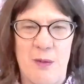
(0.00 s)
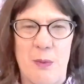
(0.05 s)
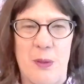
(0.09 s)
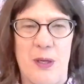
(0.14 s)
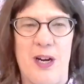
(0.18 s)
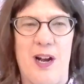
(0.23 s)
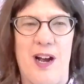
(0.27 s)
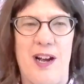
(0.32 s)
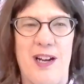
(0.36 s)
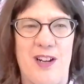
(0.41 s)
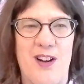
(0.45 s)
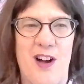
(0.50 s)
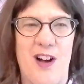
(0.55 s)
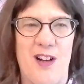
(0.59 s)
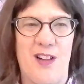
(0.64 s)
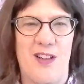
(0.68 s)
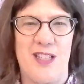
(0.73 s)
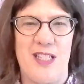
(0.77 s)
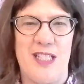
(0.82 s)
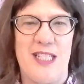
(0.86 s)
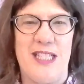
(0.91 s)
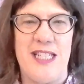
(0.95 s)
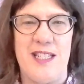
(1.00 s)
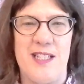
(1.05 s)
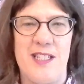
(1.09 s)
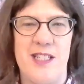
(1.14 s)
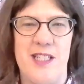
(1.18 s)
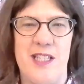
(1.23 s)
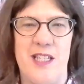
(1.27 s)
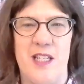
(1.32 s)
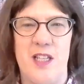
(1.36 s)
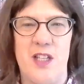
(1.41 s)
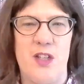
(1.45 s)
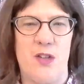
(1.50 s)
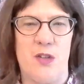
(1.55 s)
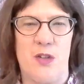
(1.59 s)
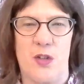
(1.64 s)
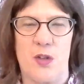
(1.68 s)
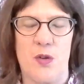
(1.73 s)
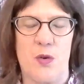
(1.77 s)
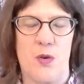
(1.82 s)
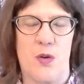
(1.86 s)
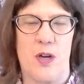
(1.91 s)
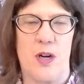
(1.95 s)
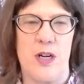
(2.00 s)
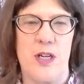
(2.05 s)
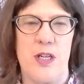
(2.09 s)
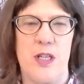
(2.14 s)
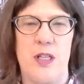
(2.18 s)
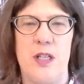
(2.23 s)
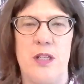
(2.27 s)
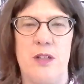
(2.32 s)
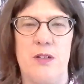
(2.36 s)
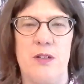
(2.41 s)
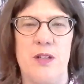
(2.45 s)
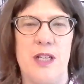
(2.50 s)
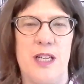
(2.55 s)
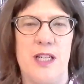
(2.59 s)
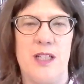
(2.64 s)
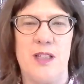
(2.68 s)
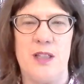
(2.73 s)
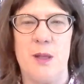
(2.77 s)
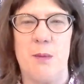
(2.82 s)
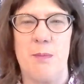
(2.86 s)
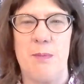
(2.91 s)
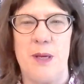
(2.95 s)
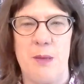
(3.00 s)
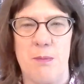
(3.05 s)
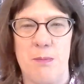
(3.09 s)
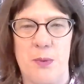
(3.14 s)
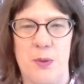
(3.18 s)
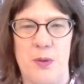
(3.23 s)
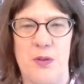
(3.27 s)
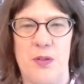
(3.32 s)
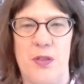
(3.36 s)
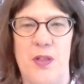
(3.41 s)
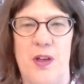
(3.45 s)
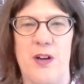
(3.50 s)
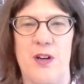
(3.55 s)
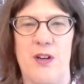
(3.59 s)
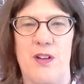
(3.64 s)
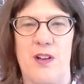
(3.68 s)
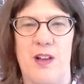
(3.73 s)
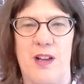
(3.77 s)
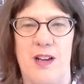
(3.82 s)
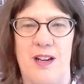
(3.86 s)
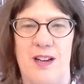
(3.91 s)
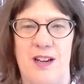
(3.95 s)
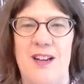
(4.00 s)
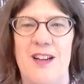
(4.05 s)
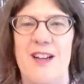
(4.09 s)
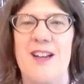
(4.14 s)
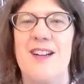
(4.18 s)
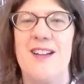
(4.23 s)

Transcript: you need what I call a DC unicorn. You need the people that are like,